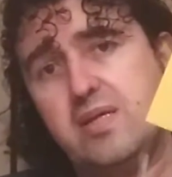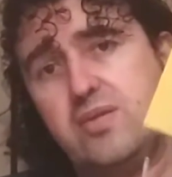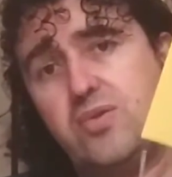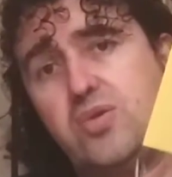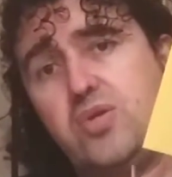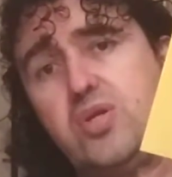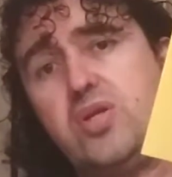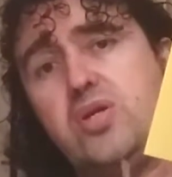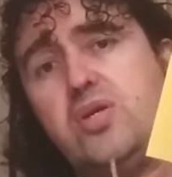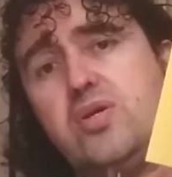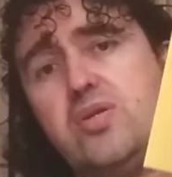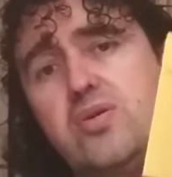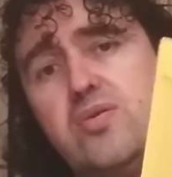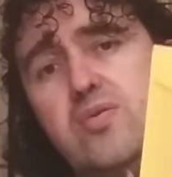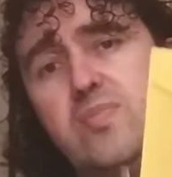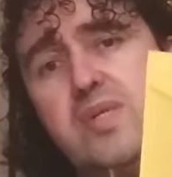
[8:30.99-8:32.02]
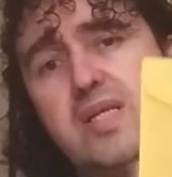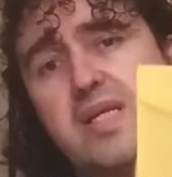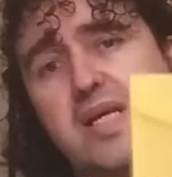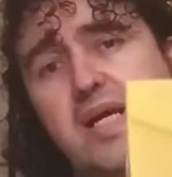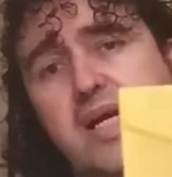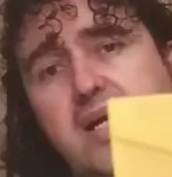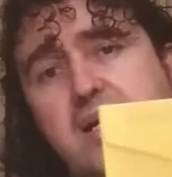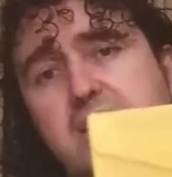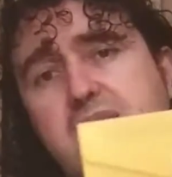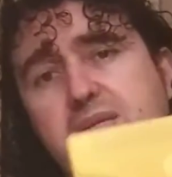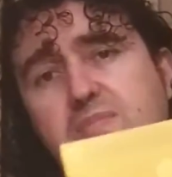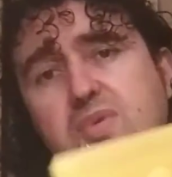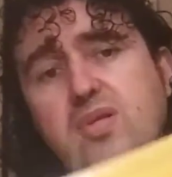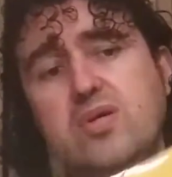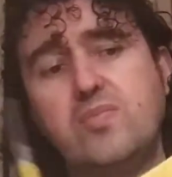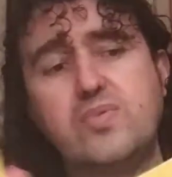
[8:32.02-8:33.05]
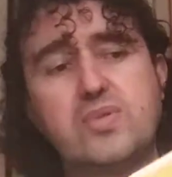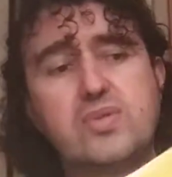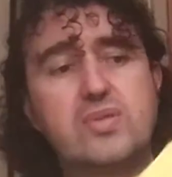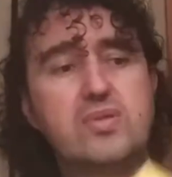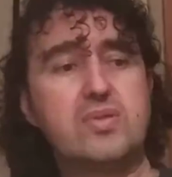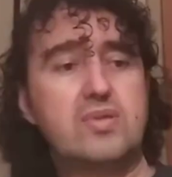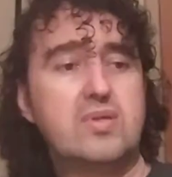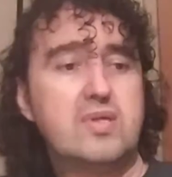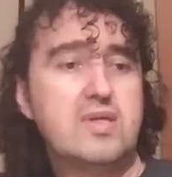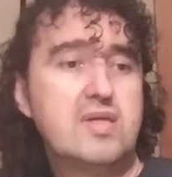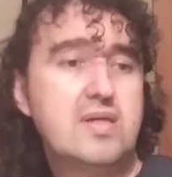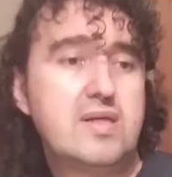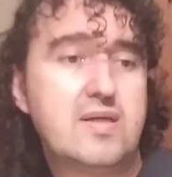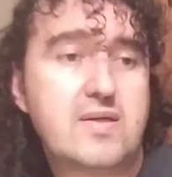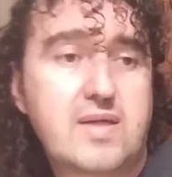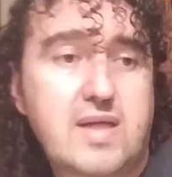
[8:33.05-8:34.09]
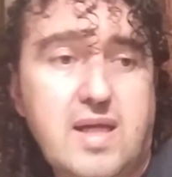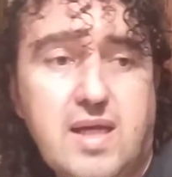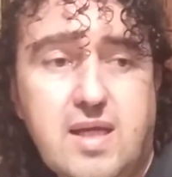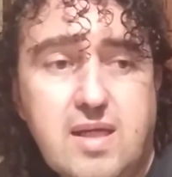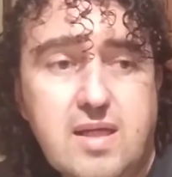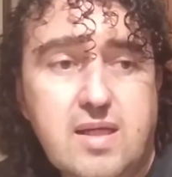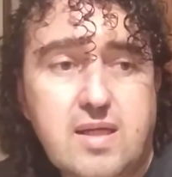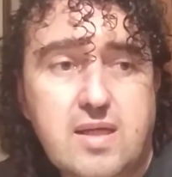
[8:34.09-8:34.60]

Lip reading: Do you normally cut envelopes? Okay.